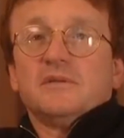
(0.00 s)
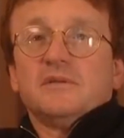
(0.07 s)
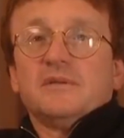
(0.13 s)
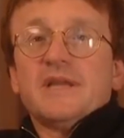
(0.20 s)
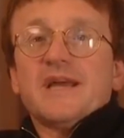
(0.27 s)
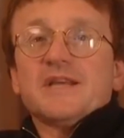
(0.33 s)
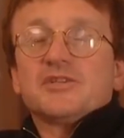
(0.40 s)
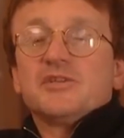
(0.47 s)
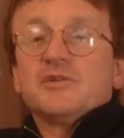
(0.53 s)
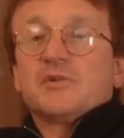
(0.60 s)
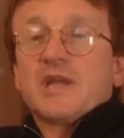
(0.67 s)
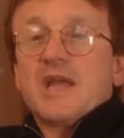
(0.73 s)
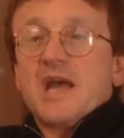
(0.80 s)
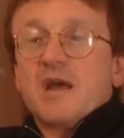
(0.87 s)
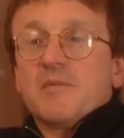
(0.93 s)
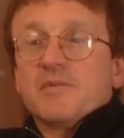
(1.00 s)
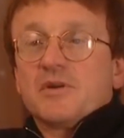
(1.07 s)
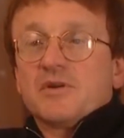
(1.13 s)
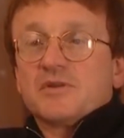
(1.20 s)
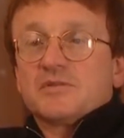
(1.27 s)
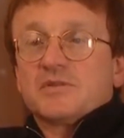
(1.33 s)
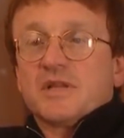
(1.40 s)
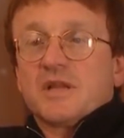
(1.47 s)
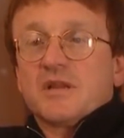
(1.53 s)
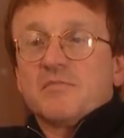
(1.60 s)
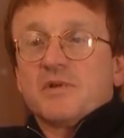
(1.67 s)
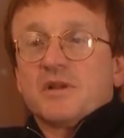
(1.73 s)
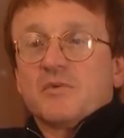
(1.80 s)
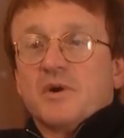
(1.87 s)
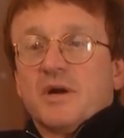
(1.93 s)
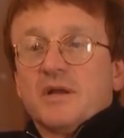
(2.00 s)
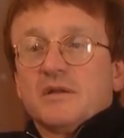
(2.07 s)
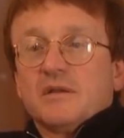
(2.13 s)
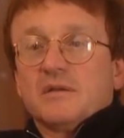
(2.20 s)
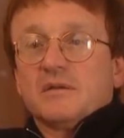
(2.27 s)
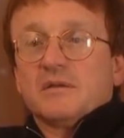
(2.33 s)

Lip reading: yes, you care, because they can be quite